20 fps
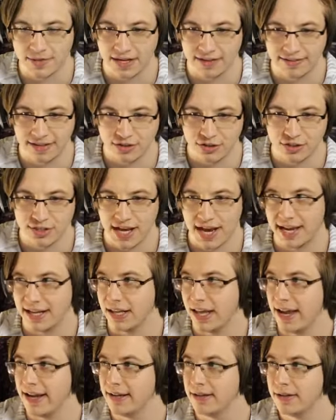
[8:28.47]
they just add
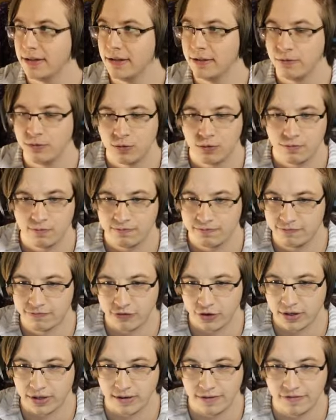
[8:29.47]
like
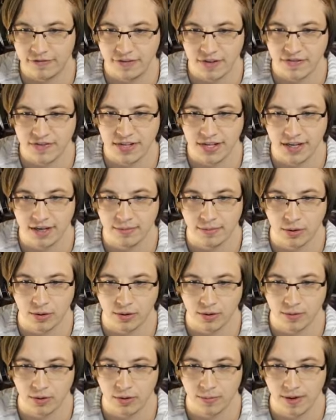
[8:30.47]
freaking fifteen
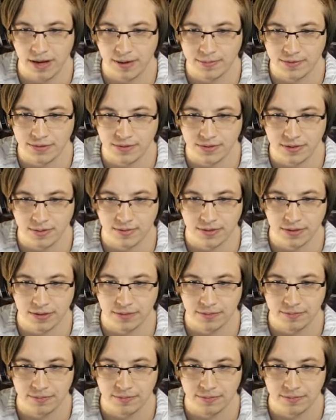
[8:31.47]
parkour maps or something.